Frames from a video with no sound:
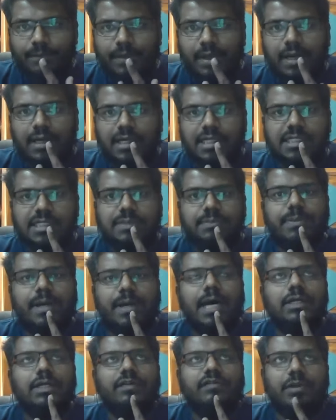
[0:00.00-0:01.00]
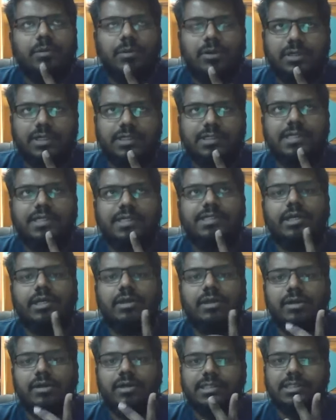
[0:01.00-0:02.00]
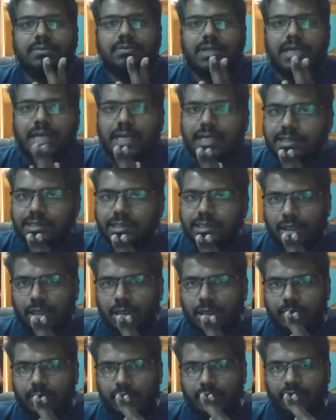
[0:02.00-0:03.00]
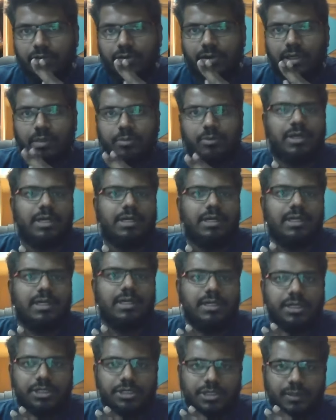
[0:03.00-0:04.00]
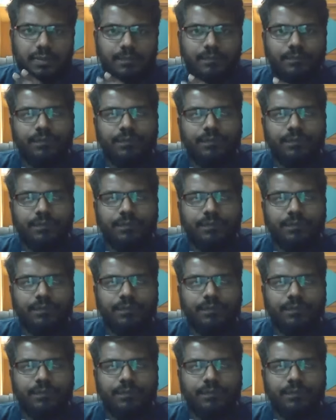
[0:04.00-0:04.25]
and as part of democracy, secularism is the norm if you're a democratic nation.